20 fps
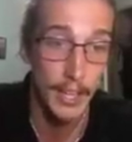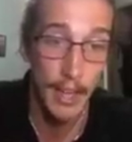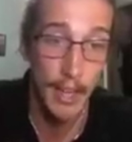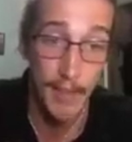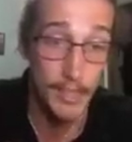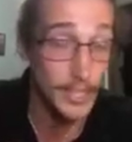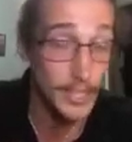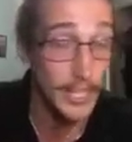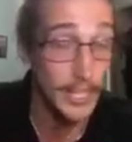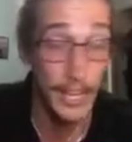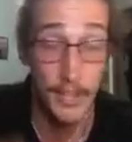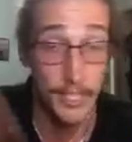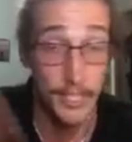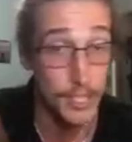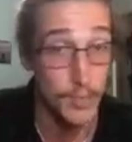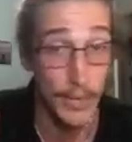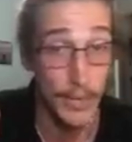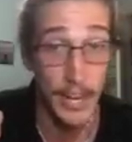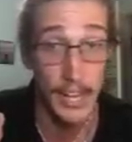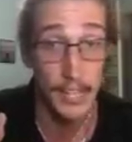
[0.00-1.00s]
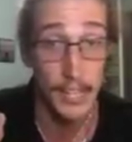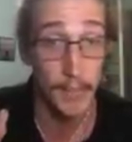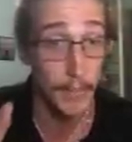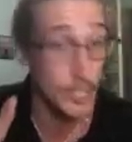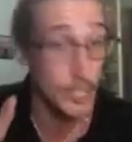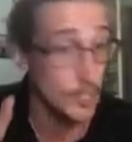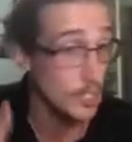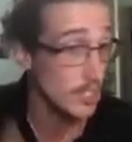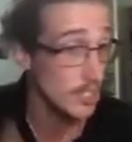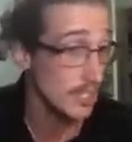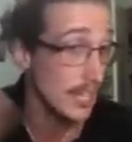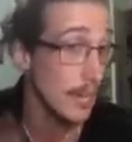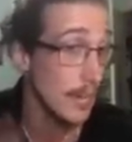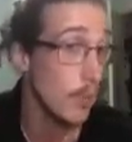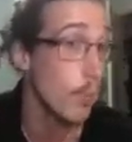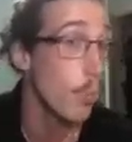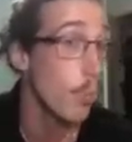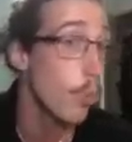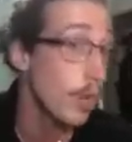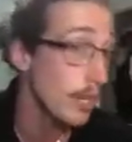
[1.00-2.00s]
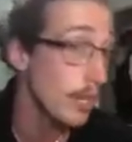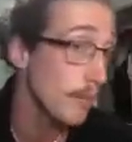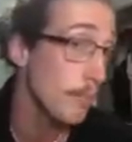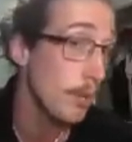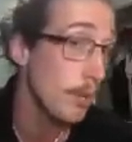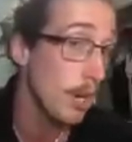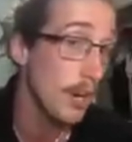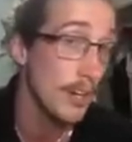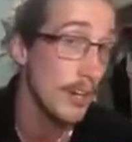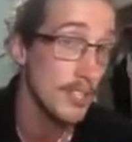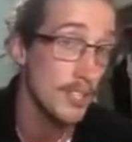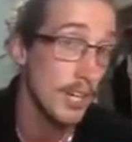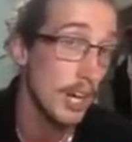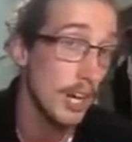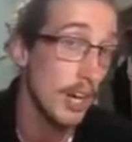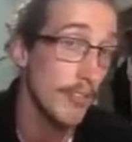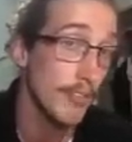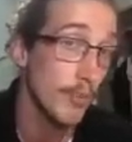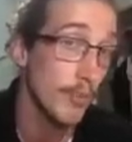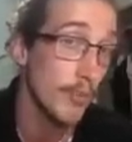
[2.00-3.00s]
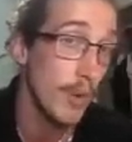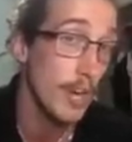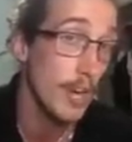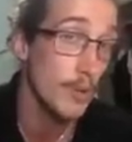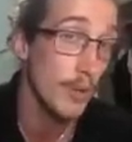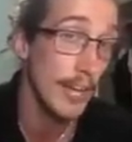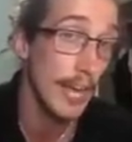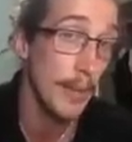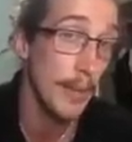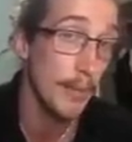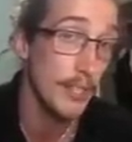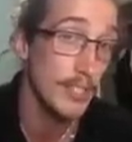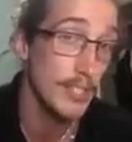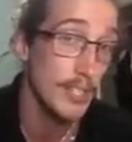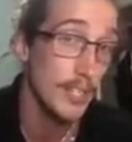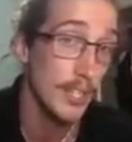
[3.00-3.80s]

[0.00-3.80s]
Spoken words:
Everything else is right, but just that one part is off. Watch what happens.